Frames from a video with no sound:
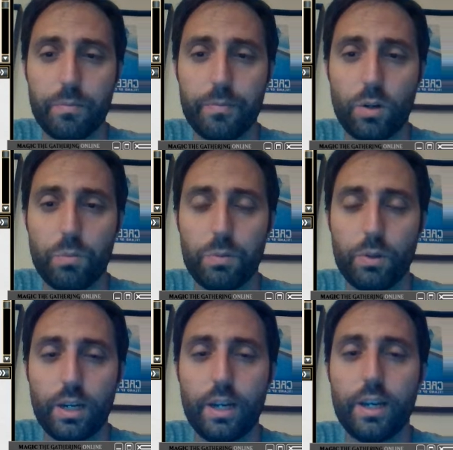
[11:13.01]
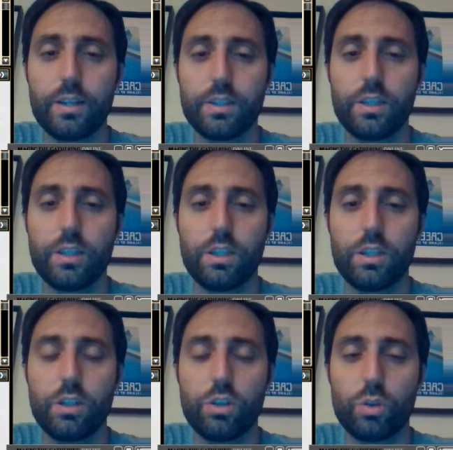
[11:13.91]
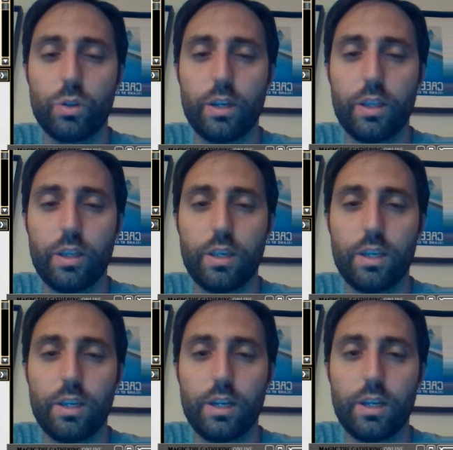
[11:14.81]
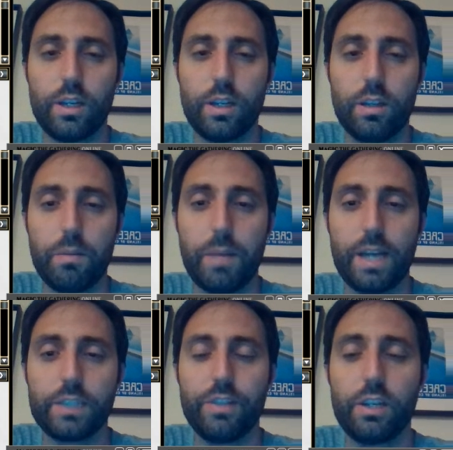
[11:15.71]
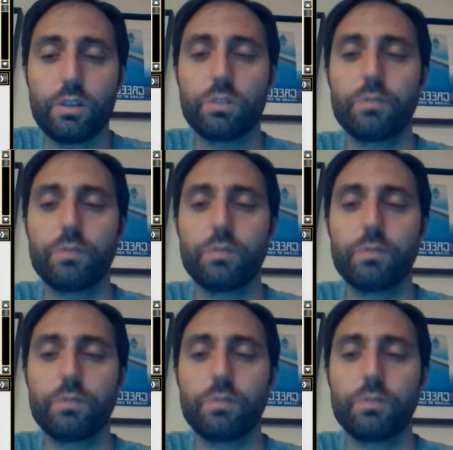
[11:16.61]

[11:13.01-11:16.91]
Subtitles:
Hope you guys enjoy the match videos.